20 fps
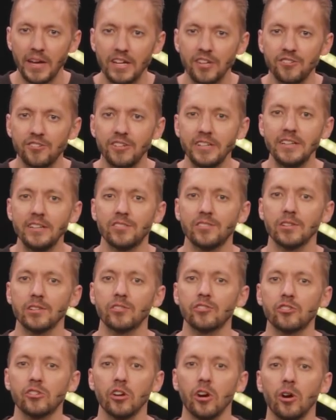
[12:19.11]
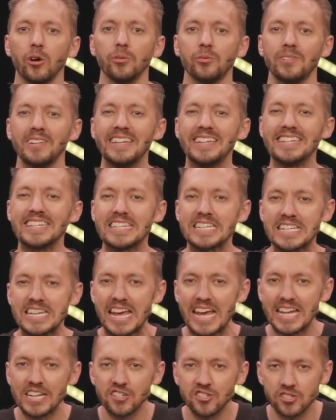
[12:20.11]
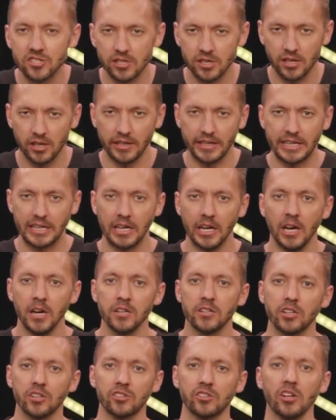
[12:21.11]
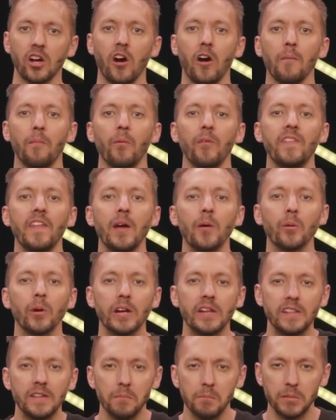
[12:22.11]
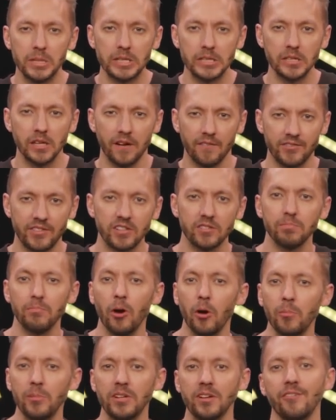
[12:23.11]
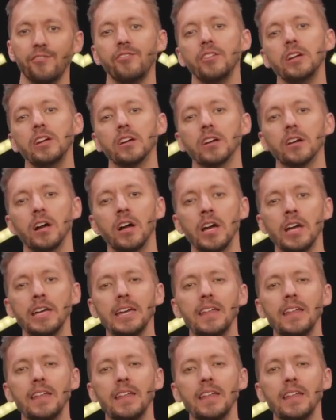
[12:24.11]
And Jesus chose intentionally to show up when they were in the middle of this moment of fear,